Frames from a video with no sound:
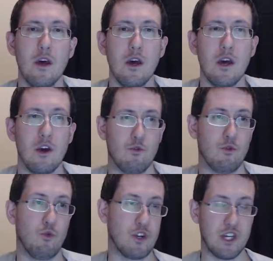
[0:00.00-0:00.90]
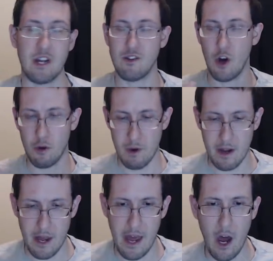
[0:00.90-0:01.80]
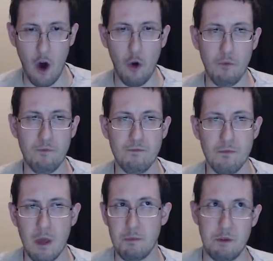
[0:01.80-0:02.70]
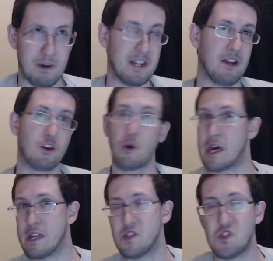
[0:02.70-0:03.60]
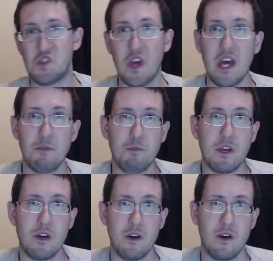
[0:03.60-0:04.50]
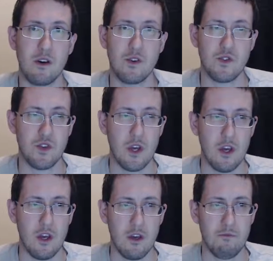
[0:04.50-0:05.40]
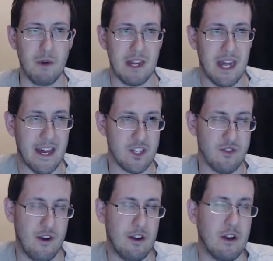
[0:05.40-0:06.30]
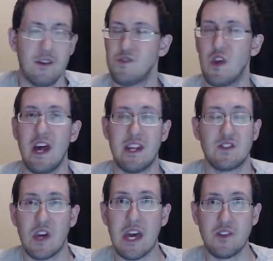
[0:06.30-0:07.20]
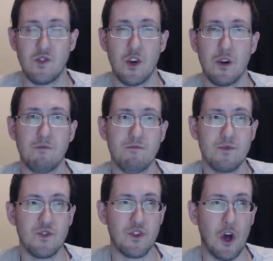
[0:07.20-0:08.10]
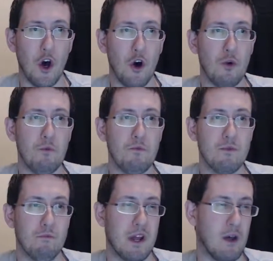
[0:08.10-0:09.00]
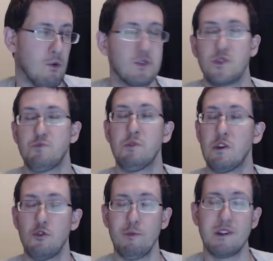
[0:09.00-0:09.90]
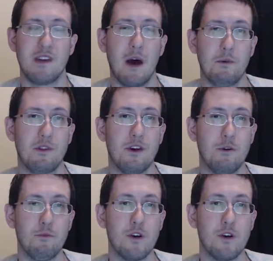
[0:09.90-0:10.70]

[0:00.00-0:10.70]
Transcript: in which I talk about how me and my dad are going out of state because my dad just found out his dad has cancer. So my dad wants to spend a little bit of time with him,